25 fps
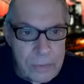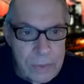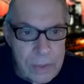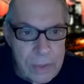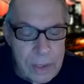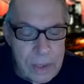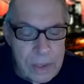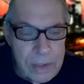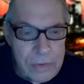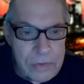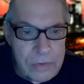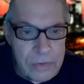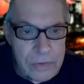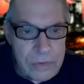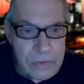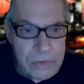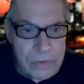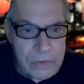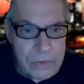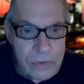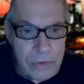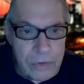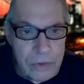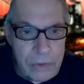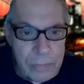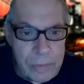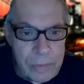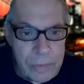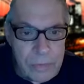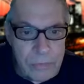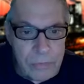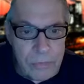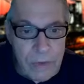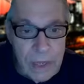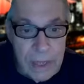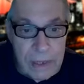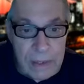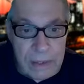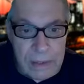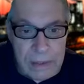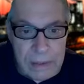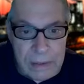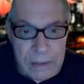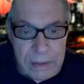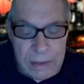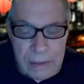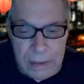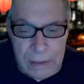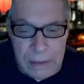days, this is going to be vetted,